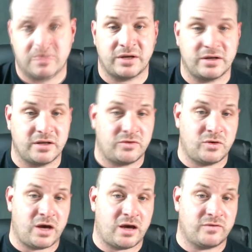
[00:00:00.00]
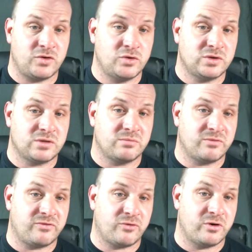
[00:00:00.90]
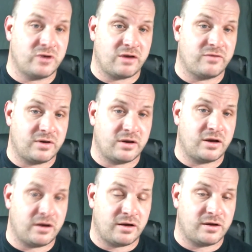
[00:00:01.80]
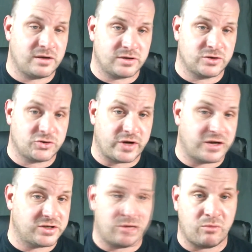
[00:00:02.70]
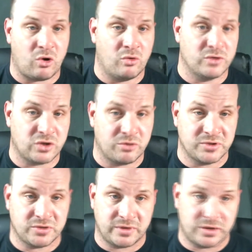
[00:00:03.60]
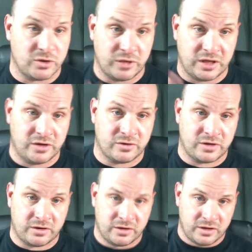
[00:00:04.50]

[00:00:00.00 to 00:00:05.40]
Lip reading: But if you have used them before and you have a good strategy, I'm always open to it. No ego here.